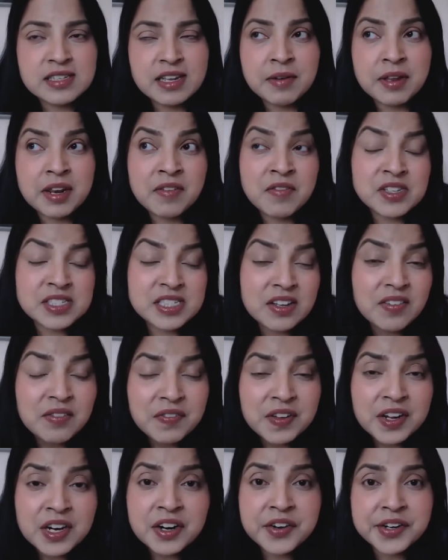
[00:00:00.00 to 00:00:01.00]
even
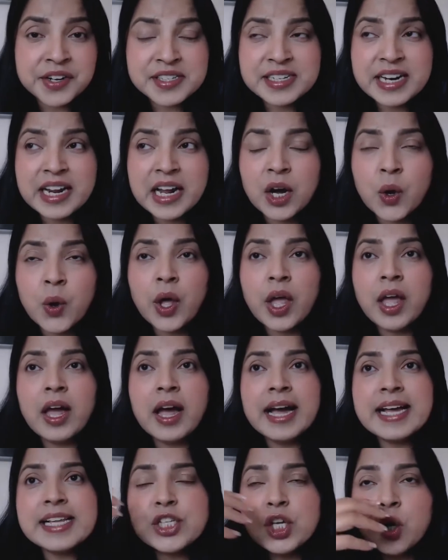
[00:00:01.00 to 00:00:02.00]
seven-figure earners now.
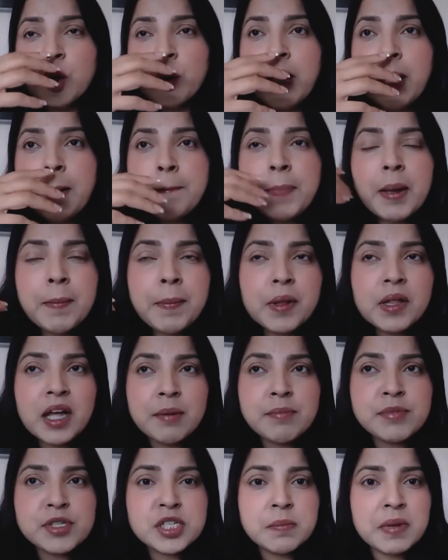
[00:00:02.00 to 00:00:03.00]
So people who
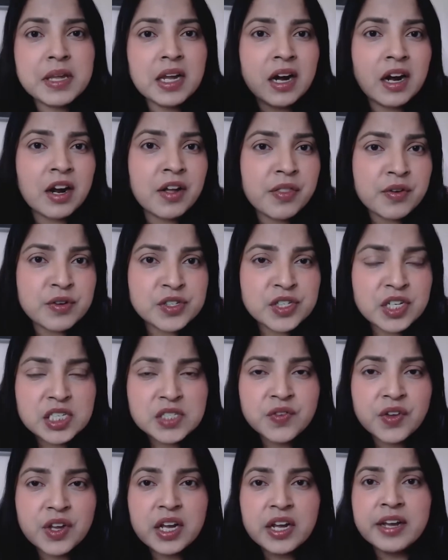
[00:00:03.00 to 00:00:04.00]
come to me are either
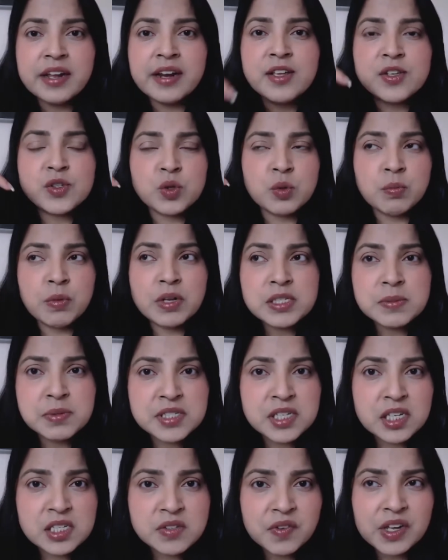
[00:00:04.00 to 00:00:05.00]
six-figure earners or multiple
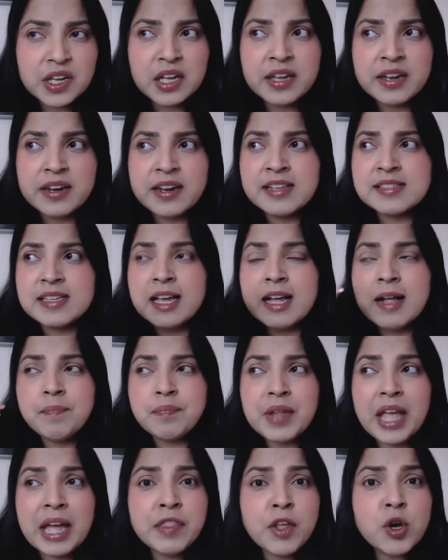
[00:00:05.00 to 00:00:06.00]
six-figure earners,
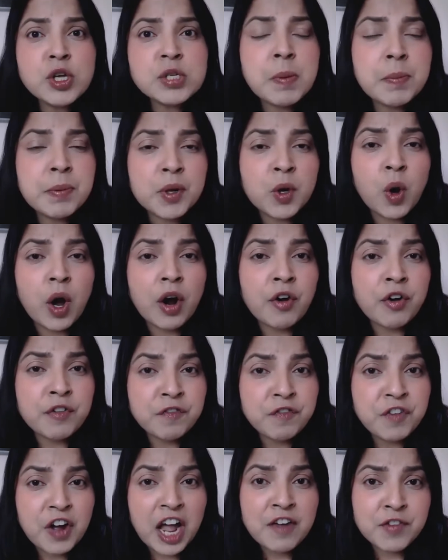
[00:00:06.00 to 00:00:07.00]
and those people who are
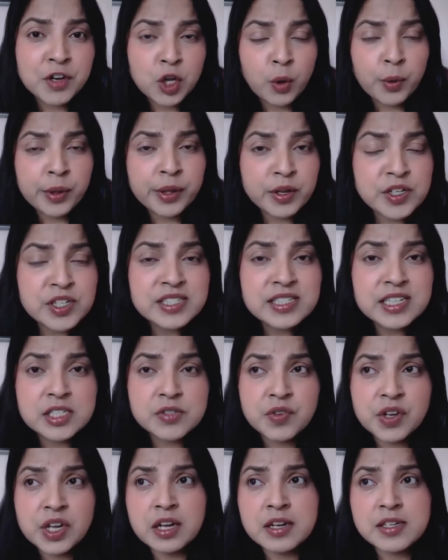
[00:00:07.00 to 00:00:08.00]
on 5 and going on to six
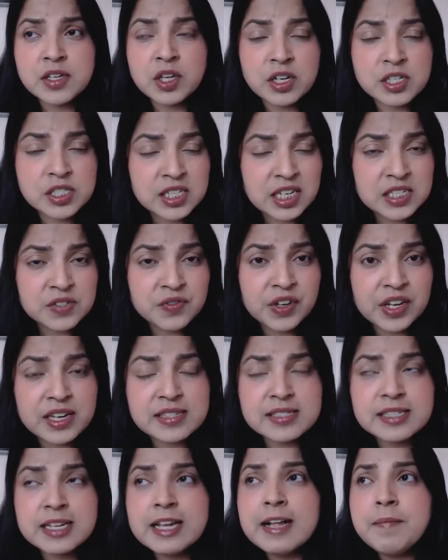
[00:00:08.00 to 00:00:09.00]

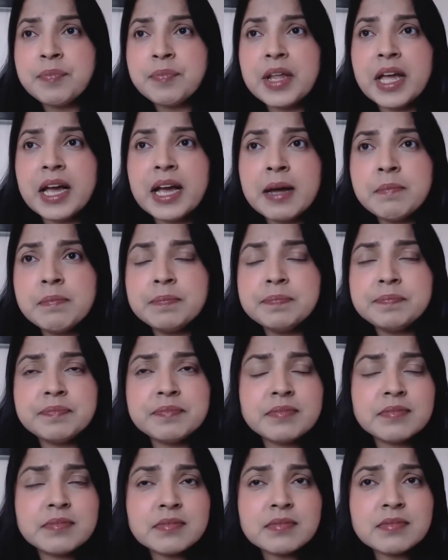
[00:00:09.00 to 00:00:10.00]
figures.
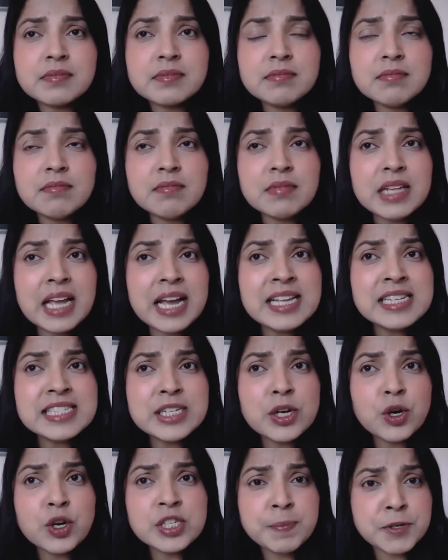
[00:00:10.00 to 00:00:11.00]
And
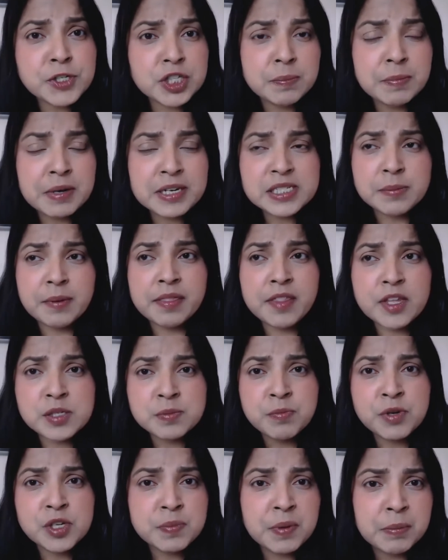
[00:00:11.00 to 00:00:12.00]
so, especially in the mastermind, there's
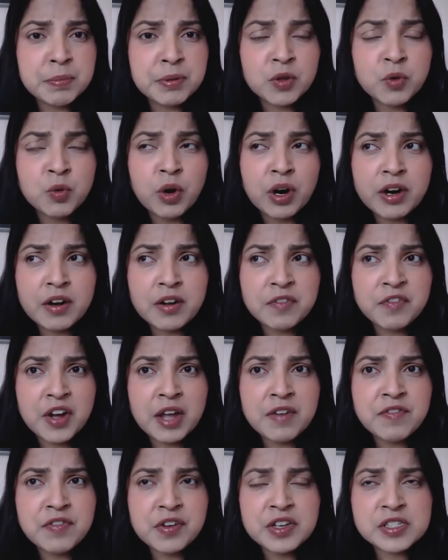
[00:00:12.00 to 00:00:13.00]
most people who are
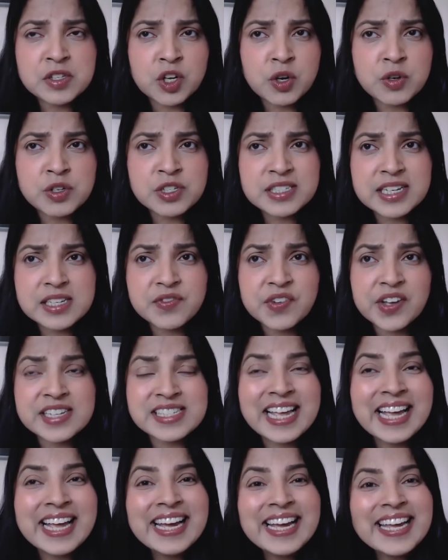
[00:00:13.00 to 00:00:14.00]
5 figures and going to 6
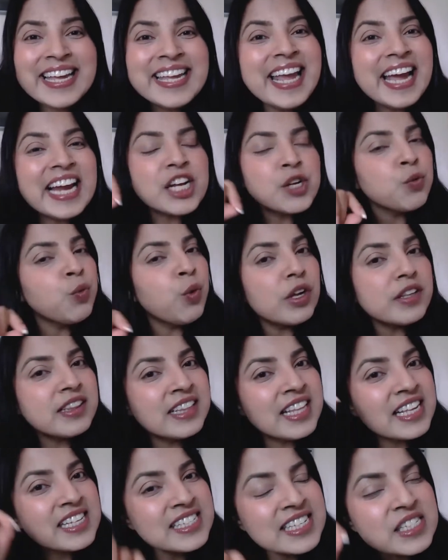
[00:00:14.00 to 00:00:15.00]
figures. Yet,
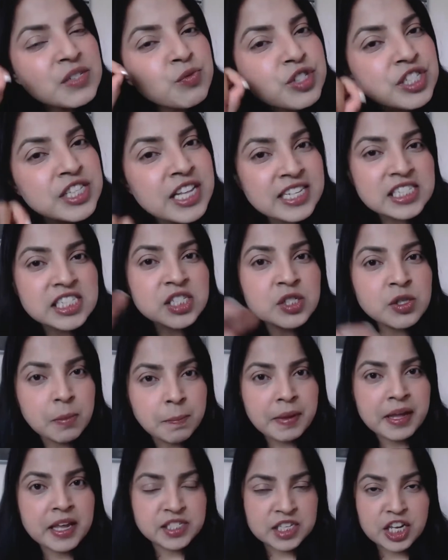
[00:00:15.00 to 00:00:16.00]
this is the
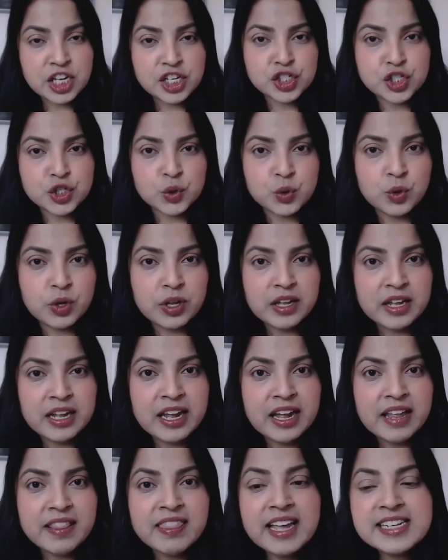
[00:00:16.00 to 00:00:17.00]
biggest issue.
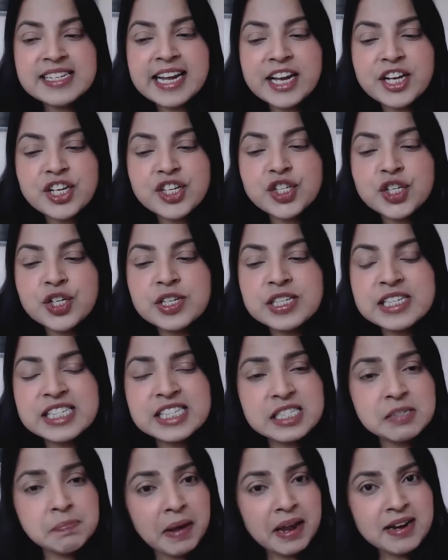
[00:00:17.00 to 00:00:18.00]
They tend to
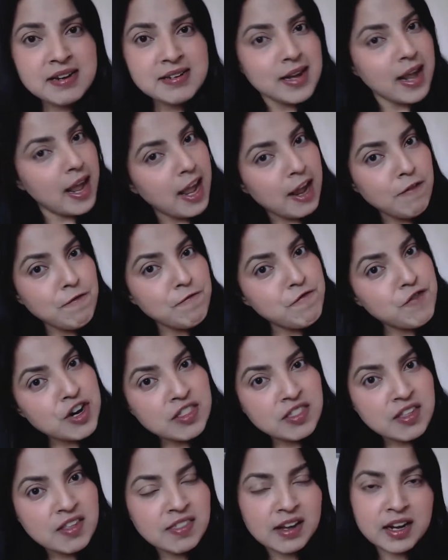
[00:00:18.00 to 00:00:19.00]
spend
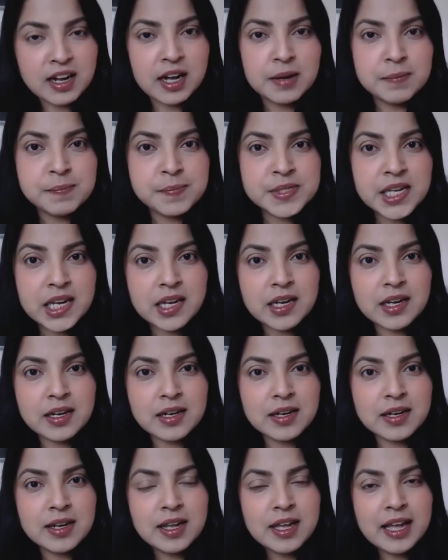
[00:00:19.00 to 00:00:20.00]
everything that comes
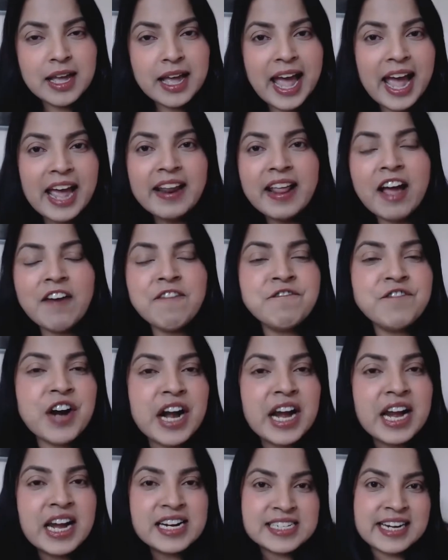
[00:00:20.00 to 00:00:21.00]
in and have
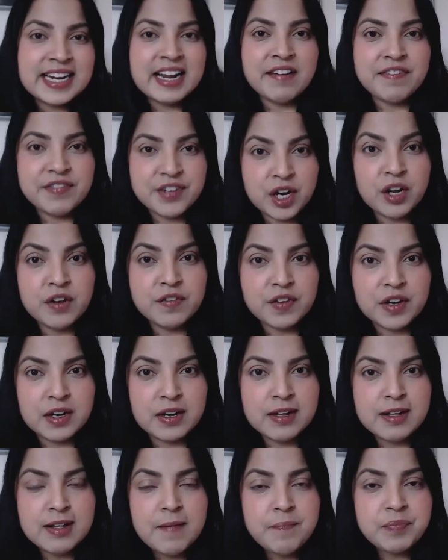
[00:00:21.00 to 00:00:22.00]
very little left
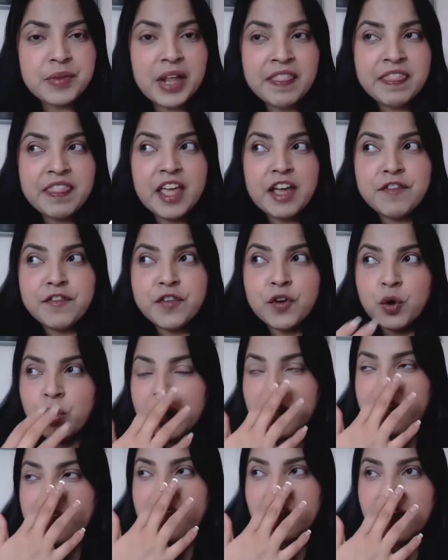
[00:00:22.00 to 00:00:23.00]
over, and
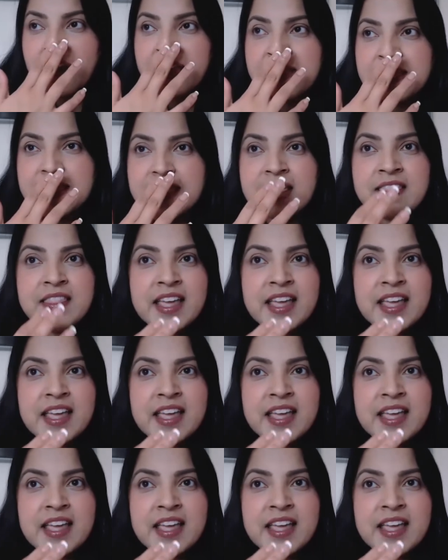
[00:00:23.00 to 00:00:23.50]
therefore, and